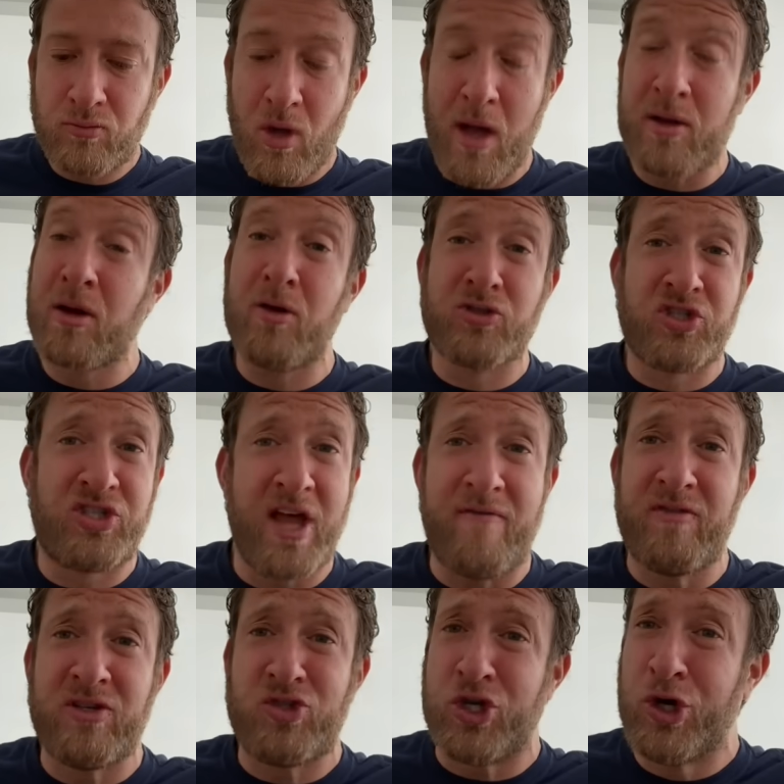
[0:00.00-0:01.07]
I'm gonna go
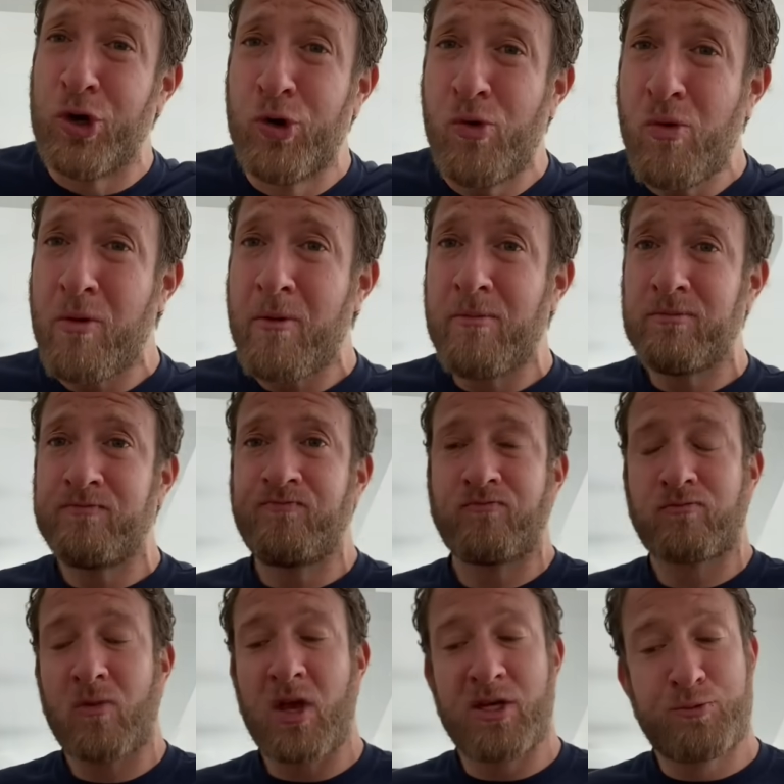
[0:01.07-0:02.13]
seven two.
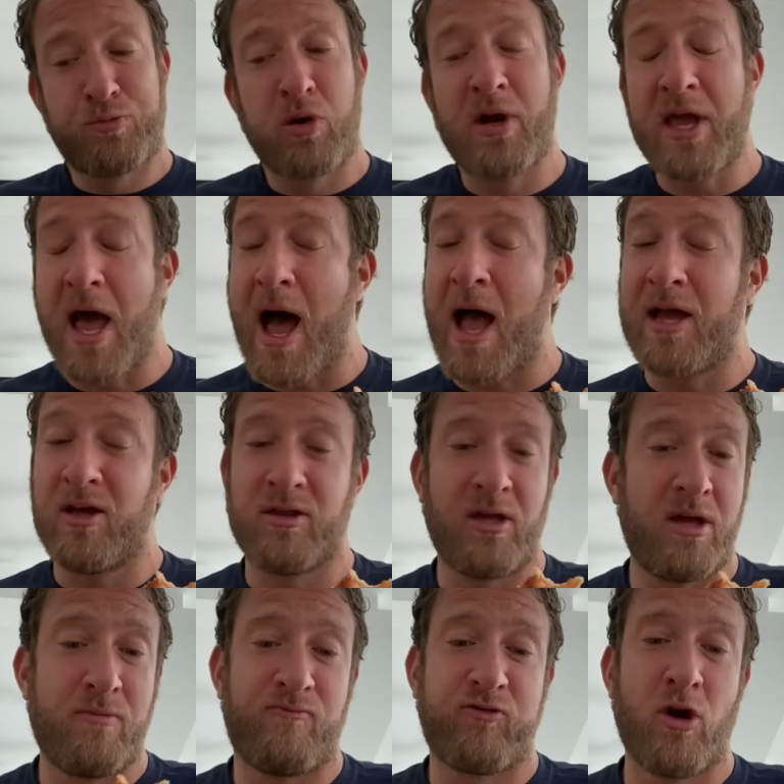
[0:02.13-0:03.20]
It's pretty high on
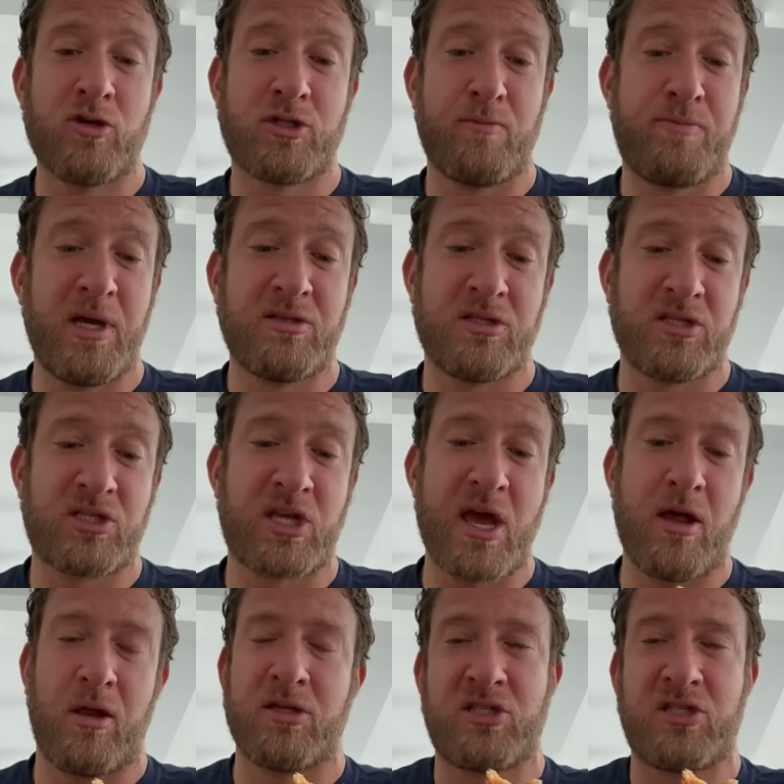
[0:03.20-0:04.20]
that frozen pizza scale.